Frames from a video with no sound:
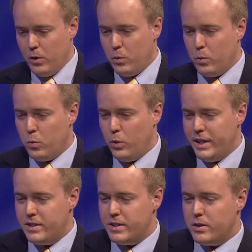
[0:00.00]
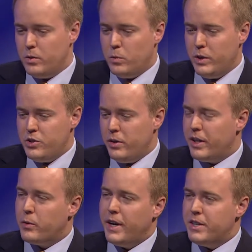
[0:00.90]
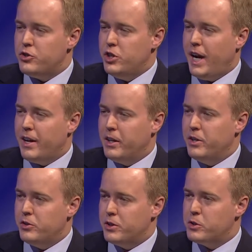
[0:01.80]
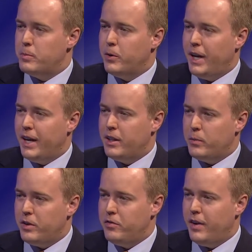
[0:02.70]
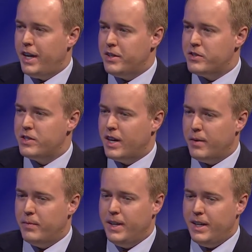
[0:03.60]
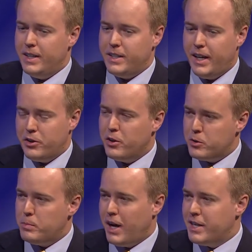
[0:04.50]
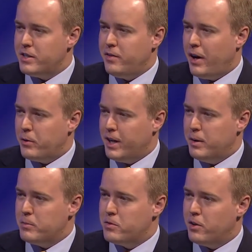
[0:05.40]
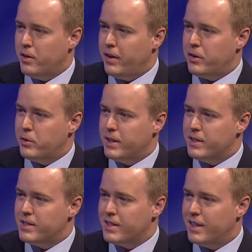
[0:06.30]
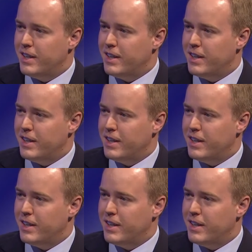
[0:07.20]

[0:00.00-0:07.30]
What's sort of the greatest challenge in Spokane that we face to get to those positive outcomes for our veterans?